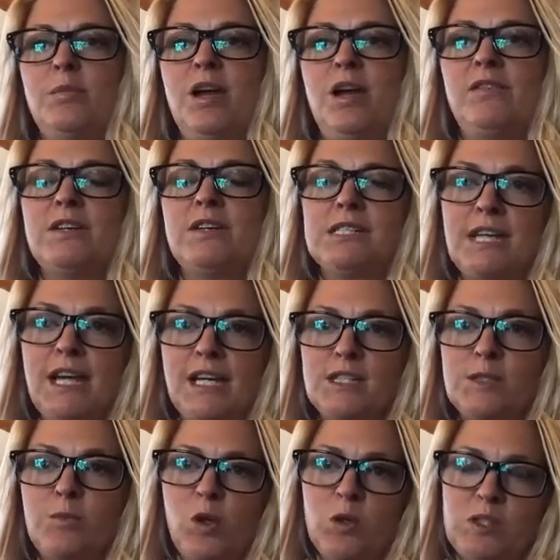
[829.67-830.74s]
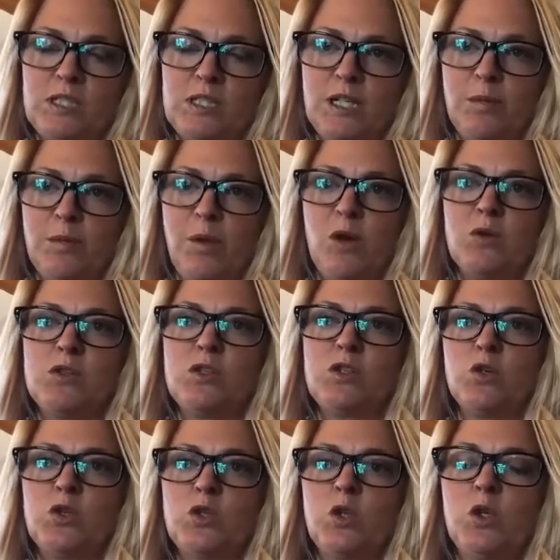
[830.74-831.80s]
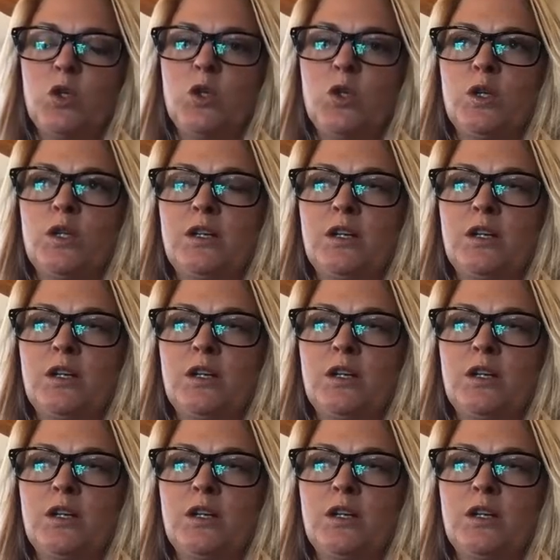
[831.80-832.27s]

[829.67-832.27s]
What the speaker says: Having signs posted about social,